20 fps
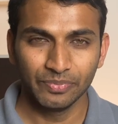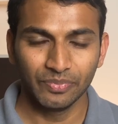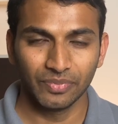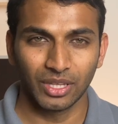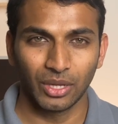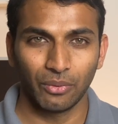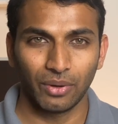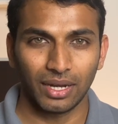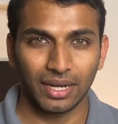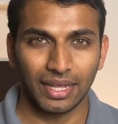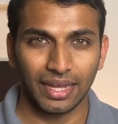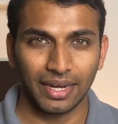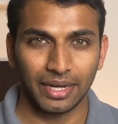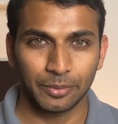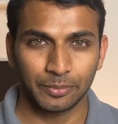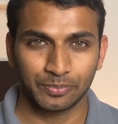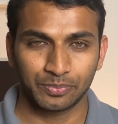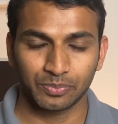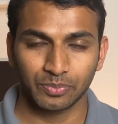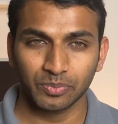You will need
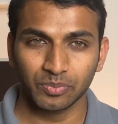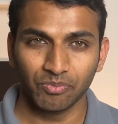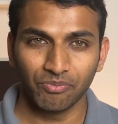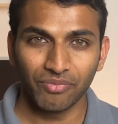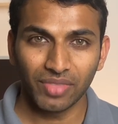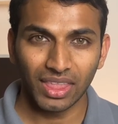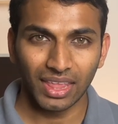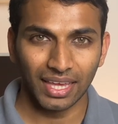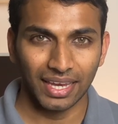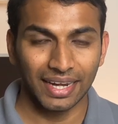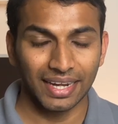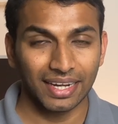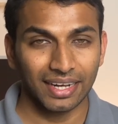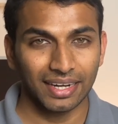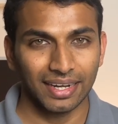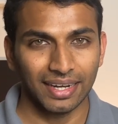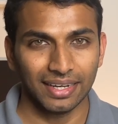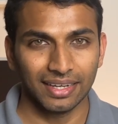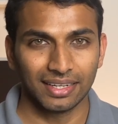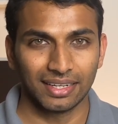
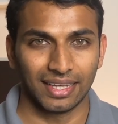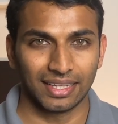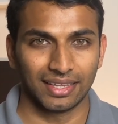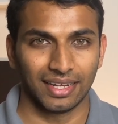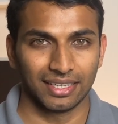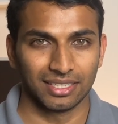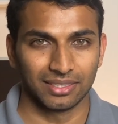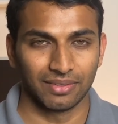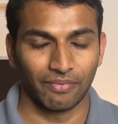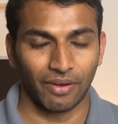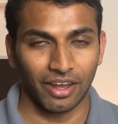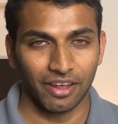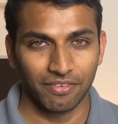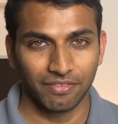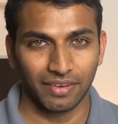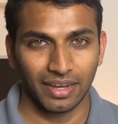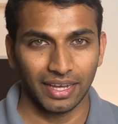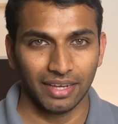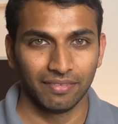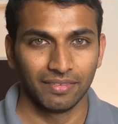internet, that is the
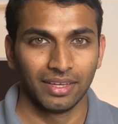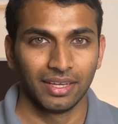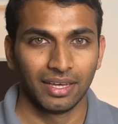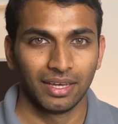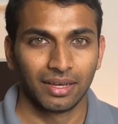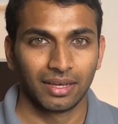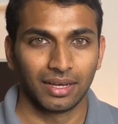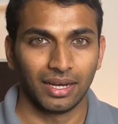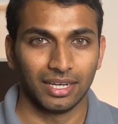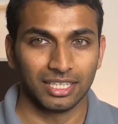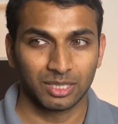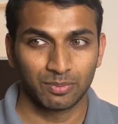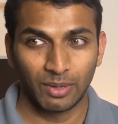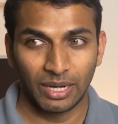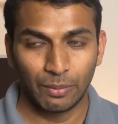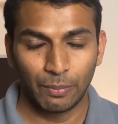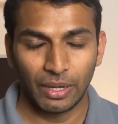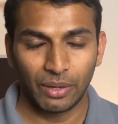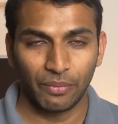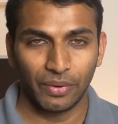Wi-Fi,
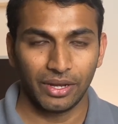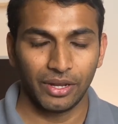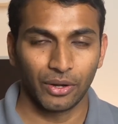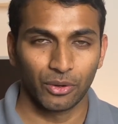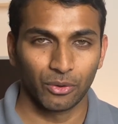Split between your